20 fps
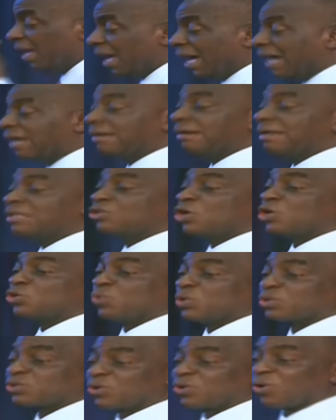and the church
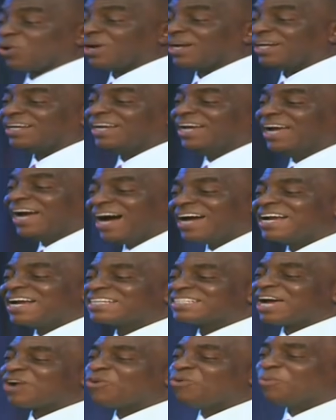was crawling. And I
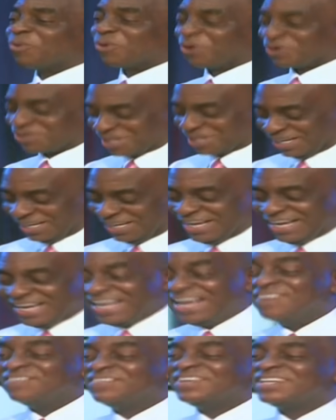said humorously,
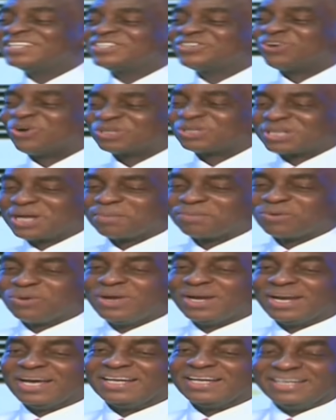if this church kept growing
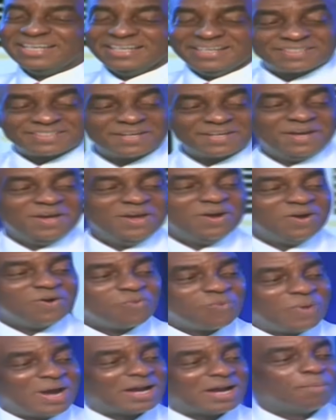like this,
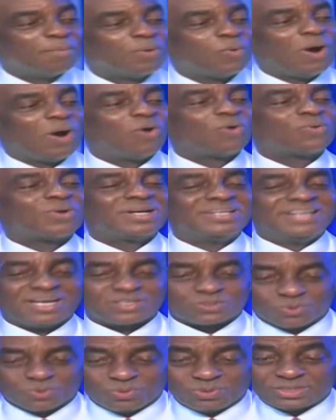when I'll be 100 years
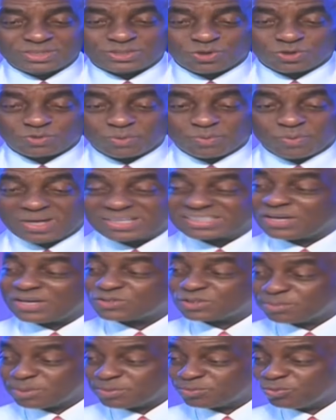old, this church will be
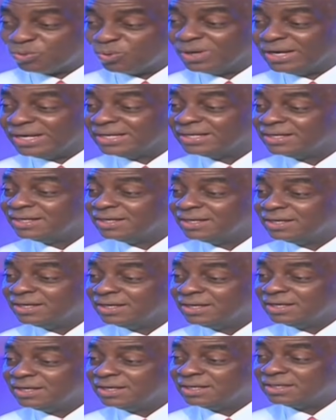1,000 people only.
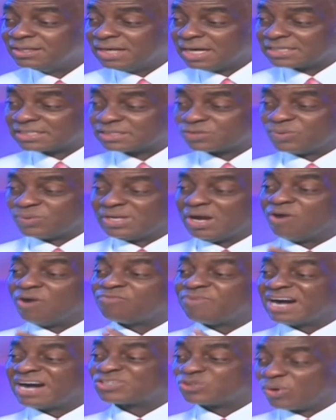That is without
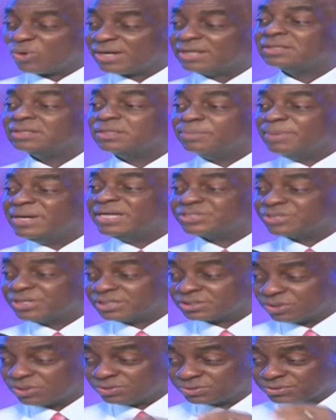factoring diminishing
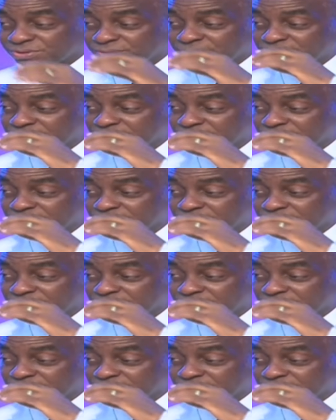returns.